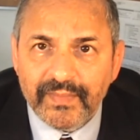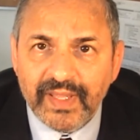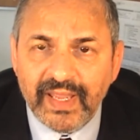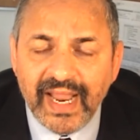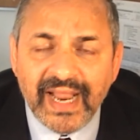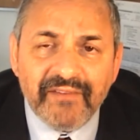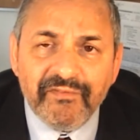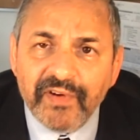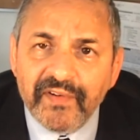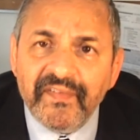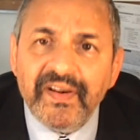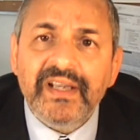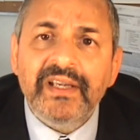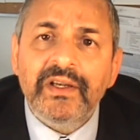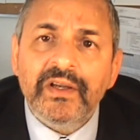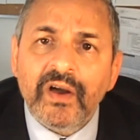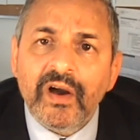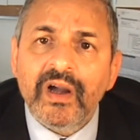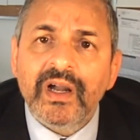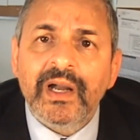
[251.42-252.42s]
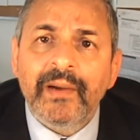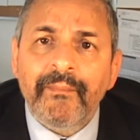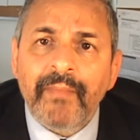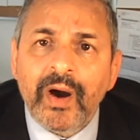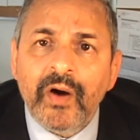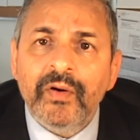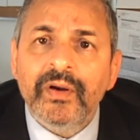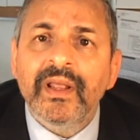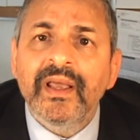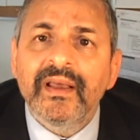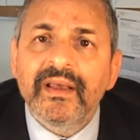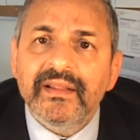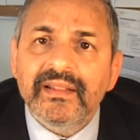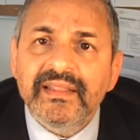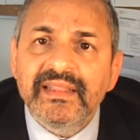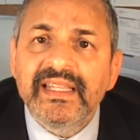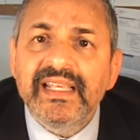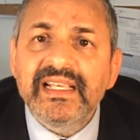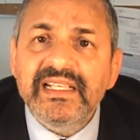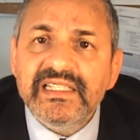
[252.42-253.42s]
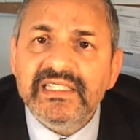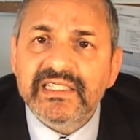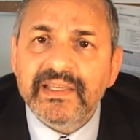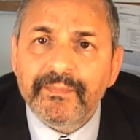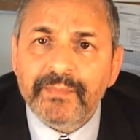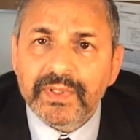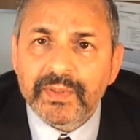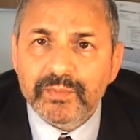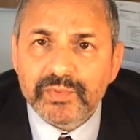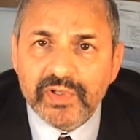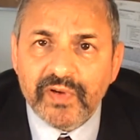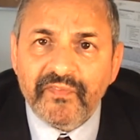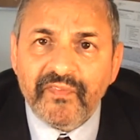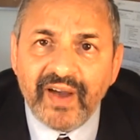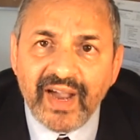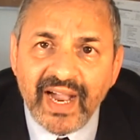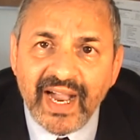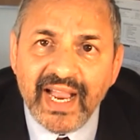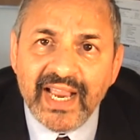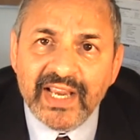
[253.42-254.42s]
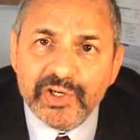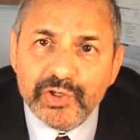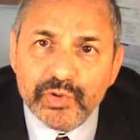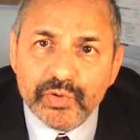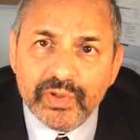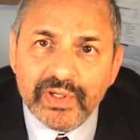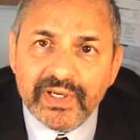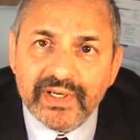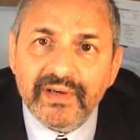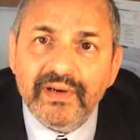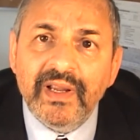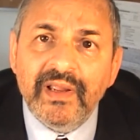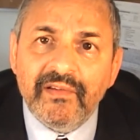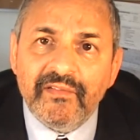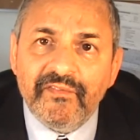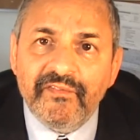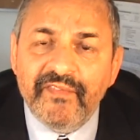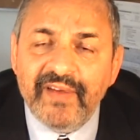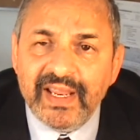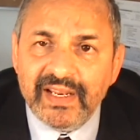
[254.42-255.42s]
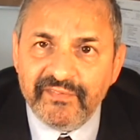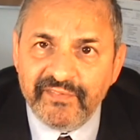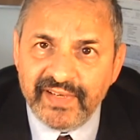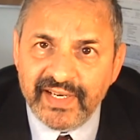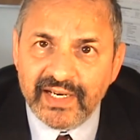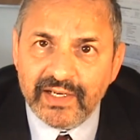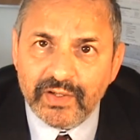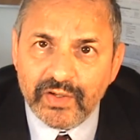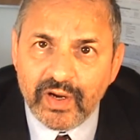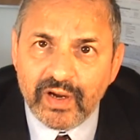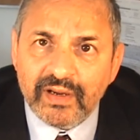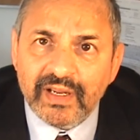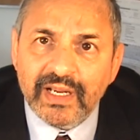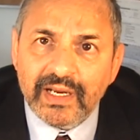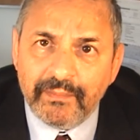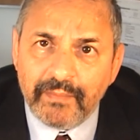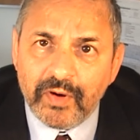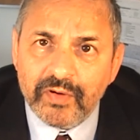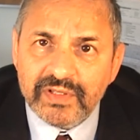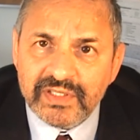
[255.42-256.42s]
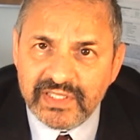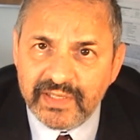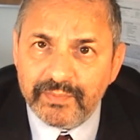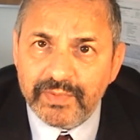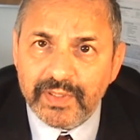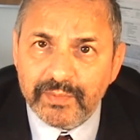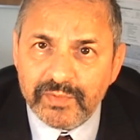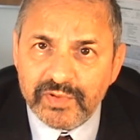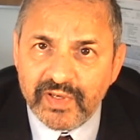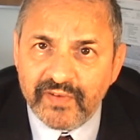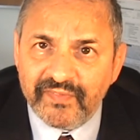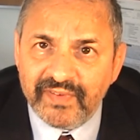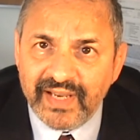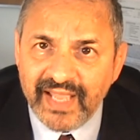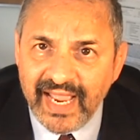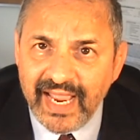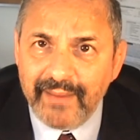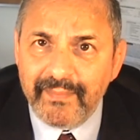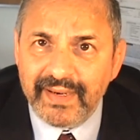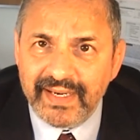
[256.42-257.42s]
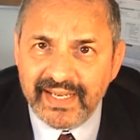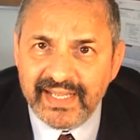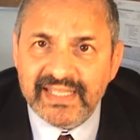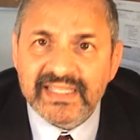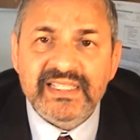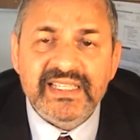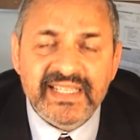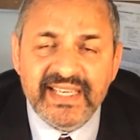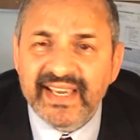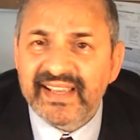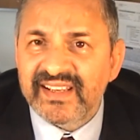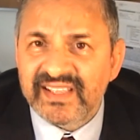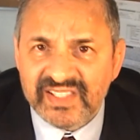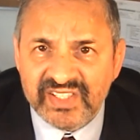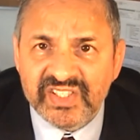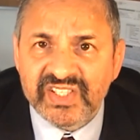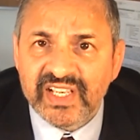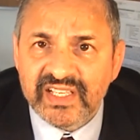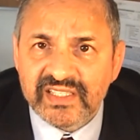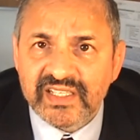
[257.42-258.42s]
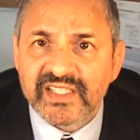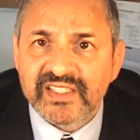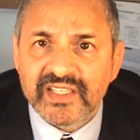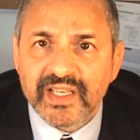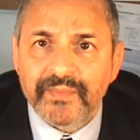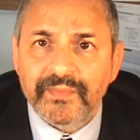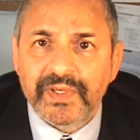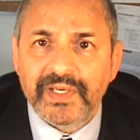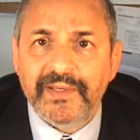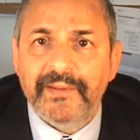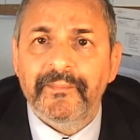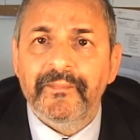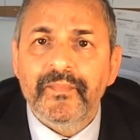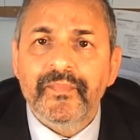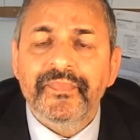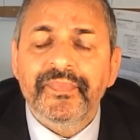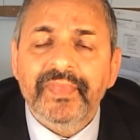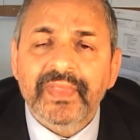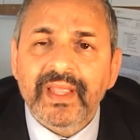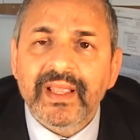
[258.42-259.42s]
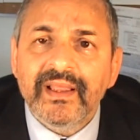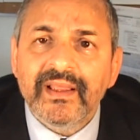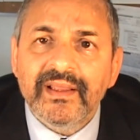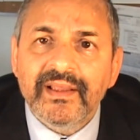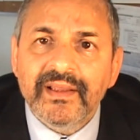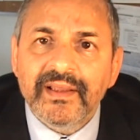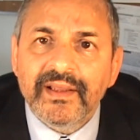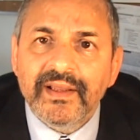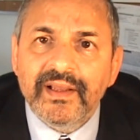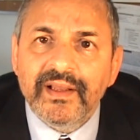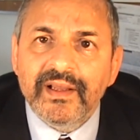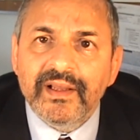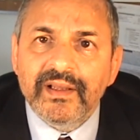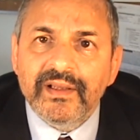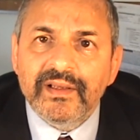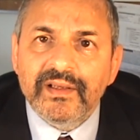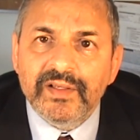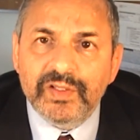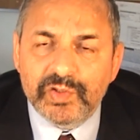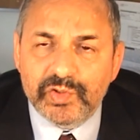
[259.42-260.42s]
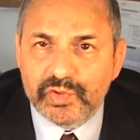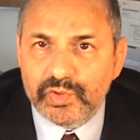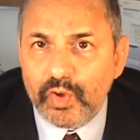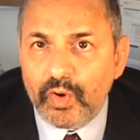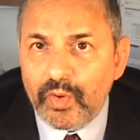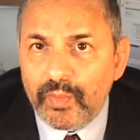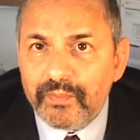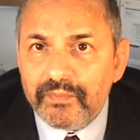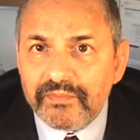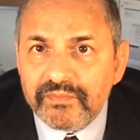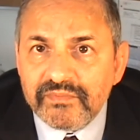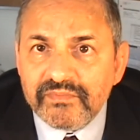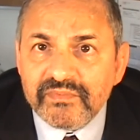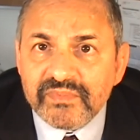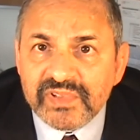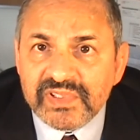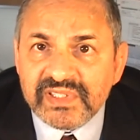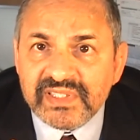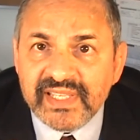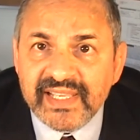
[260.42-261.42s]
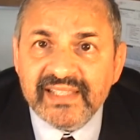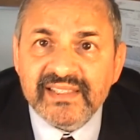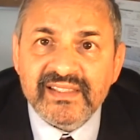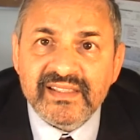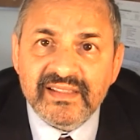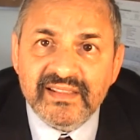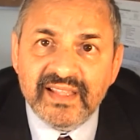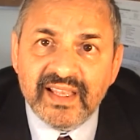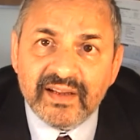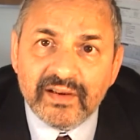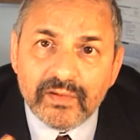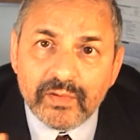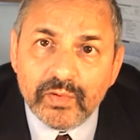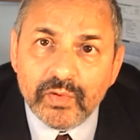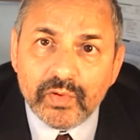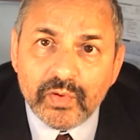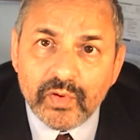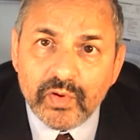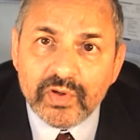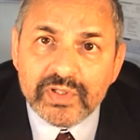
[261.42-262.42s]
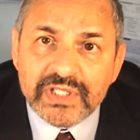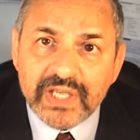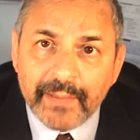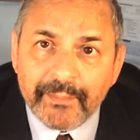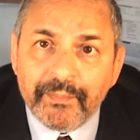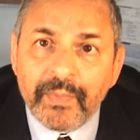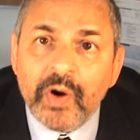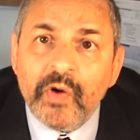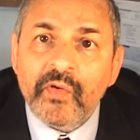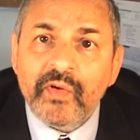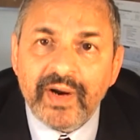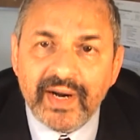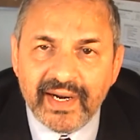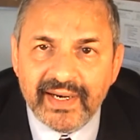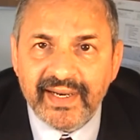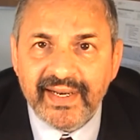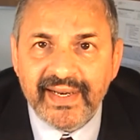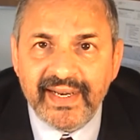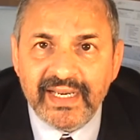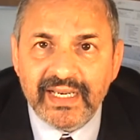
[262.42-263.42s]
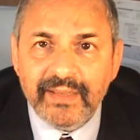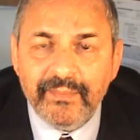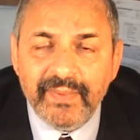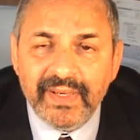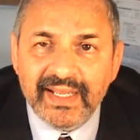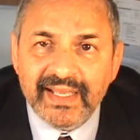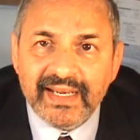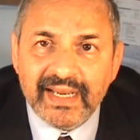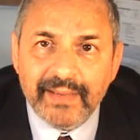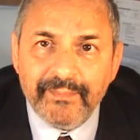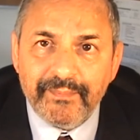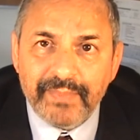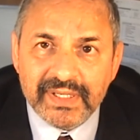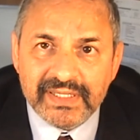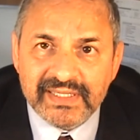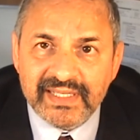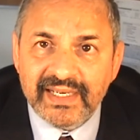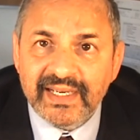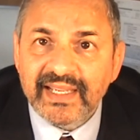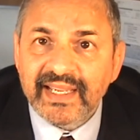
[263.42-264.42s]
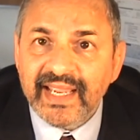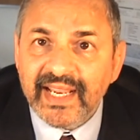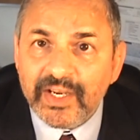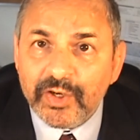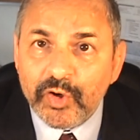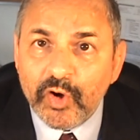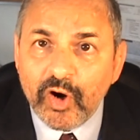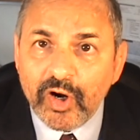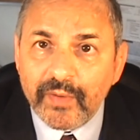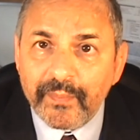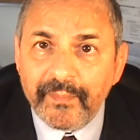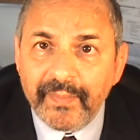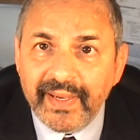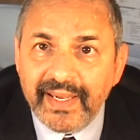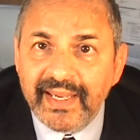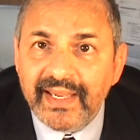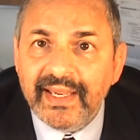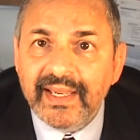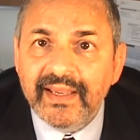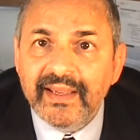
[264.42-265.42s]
And we will talk about these symptoms of high sugar when we are talking about symptoms of diabetes. Here is just a summary. So since the glucose above 180 milligram percent cannot be